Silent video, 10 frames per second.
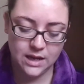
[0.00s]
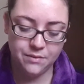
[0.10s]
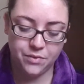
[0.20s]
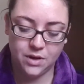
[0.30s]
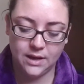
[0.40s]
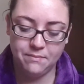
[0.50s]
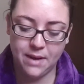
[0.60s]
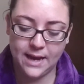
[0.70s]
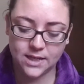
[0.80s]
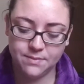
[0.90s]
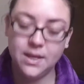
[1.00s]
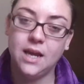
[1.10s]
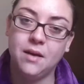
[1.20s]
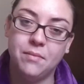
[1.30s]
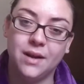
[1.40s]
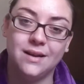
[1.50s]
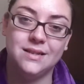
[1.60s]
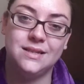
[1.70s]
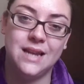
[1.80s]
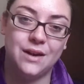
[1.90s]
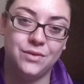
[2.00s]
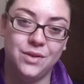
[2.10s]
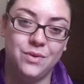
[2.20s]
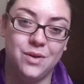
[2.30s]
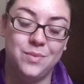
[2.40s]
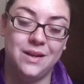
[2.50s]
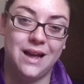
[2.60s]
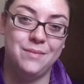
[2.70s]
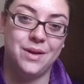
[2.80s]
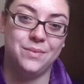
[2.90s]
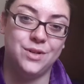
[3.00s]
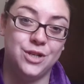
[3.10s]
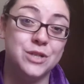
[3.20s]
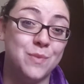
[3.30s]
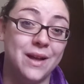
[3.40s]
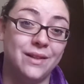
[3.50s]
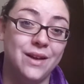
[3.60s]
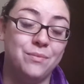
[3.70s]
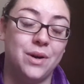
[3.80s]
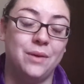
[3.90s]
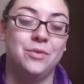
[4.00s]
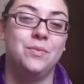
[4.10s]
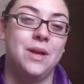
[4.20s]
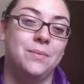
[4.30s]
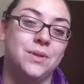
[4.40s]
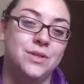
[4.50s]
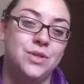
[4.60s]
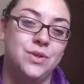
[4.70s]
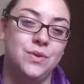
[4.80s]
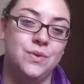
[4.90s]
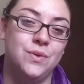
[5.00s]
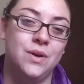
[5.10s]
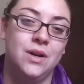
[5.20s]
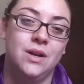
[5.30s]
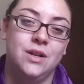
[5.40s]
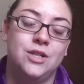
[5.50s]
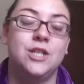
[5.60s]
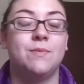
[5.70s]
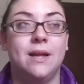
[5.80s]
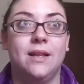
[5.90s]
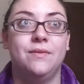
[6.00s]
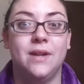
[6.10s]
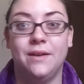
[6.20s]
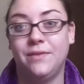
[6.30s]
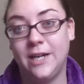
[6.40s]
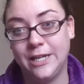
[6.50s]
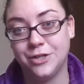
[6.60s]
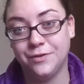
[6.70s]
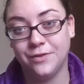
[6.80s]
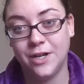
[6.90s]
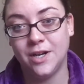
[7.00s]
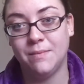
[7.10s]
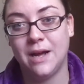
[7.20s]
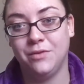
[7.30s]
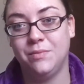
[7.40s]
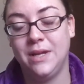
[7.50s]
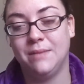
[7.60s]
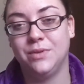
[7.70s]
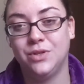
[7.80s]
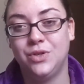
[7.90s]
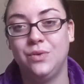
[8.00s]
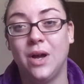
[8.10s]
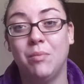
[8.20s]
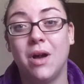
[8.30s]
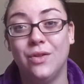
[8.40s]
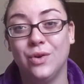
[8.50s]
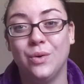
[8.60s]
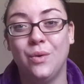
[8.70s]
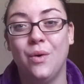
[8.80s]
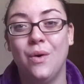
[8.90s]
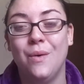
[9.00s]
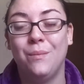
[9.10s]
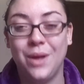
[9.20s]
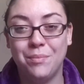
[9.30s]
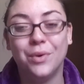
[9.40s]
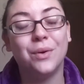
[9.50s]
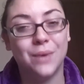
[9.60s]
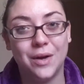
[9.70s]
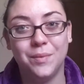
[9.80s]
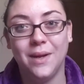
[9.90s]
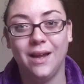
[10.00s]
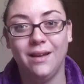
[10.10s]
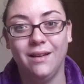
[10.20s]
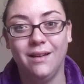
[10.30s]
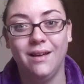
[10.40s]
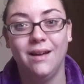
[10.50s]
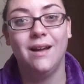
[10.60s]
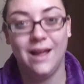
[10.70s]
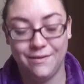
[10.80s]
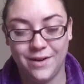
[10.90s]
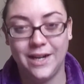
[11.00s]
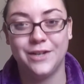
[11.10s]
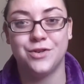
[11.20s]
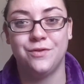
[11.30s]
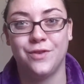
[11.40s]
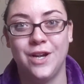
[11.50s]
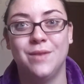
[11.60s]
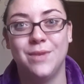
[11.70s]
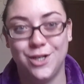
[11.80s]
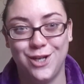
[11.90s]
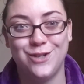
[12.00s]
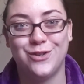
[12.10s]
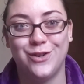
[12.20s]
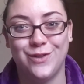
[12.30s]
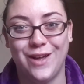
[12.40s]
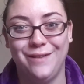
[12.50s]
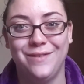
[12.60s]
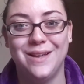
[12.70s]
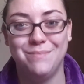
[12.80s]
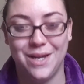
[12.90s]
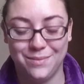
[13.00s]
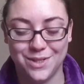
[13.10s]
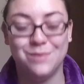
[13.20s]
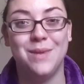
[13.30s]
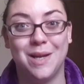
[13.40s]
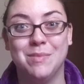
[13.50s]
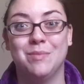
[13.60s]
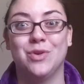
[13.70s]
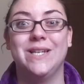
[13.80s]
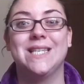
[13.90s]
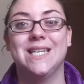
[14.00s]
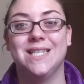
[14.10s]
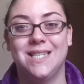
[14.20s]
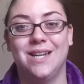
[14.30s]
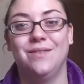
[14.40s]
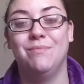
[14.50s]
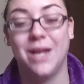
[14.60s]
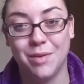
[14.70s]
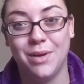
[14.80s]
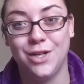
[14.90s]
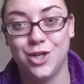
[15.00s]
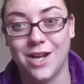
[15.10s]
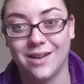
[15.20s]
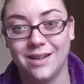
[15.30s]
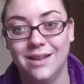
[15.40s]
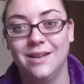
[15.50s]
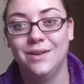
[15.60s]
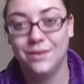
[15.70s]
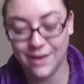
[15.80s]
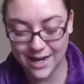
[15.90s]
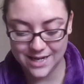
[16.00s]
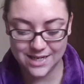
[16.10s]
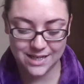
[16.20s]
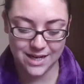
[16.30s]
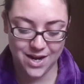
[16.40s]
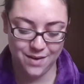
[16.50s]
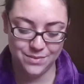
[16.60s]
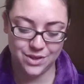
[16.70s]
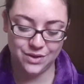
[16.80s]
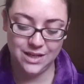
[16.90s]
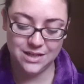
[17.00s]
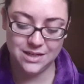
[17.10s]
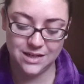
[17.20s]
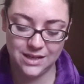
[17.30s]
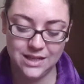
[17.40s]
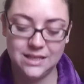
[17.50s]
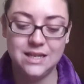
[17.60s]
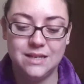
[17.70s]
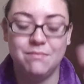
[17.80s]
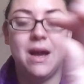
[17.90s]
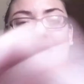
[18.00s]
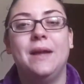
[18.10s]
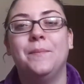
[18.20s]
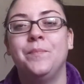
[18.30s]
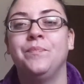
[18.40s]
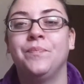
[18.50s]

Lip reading: it will impact me because not only will I be able to change my life, but I will be able to change my life and have financial freedom. I will be able to help other people around me have financial freedom and change their life and be able to make memories instead of make a paycheck, right? So this is my,